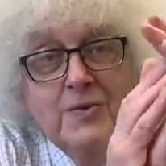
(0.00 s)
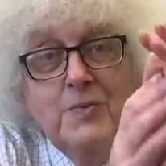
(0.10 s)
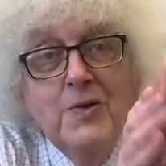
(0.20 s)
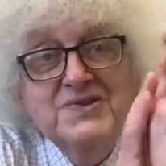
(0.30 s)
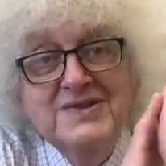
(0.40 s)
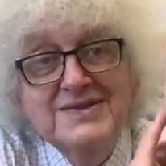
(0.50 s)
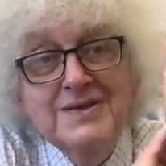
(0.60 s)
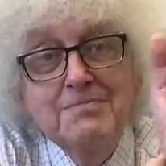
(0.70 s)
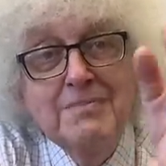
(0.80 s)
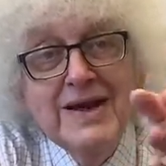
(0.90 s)
what is
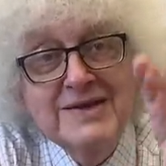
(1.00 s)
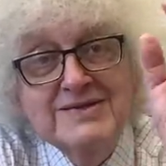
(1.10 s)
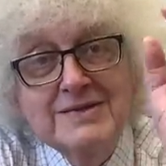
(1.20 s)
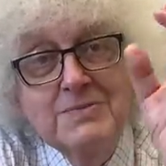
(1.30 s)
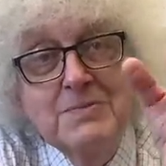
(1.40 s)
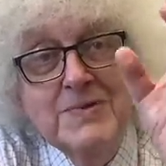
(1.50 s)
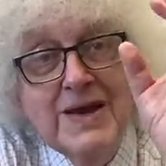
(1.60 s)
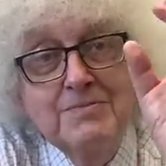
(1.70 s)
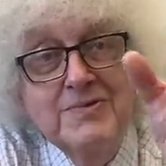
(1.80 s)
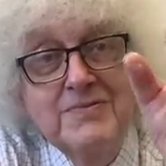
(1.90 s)
the maximum
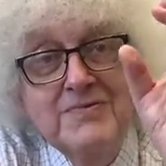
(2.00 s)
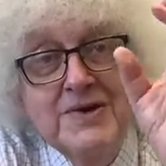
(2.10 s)
number of